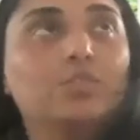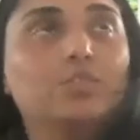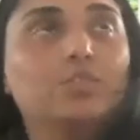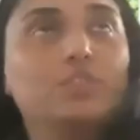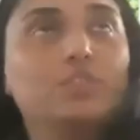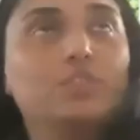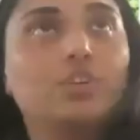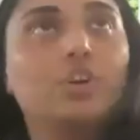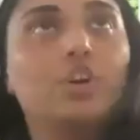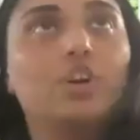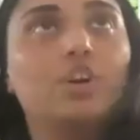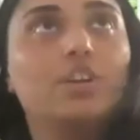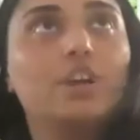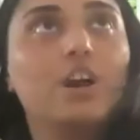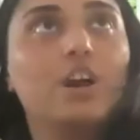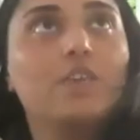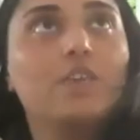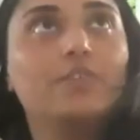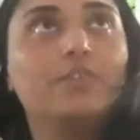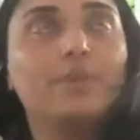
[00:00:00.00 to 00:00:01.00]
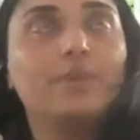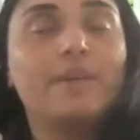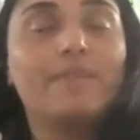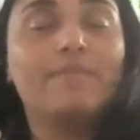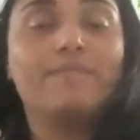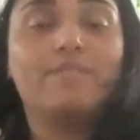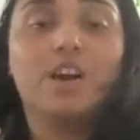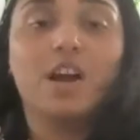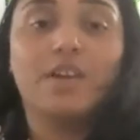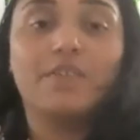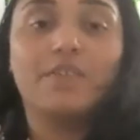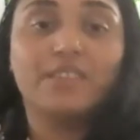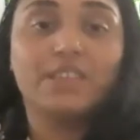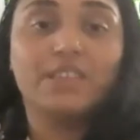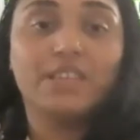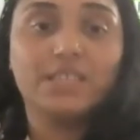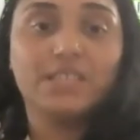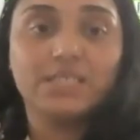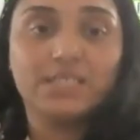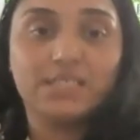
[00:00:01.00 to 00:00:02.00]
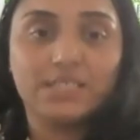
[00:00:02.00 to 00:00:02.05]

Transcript: God, after about 5 years.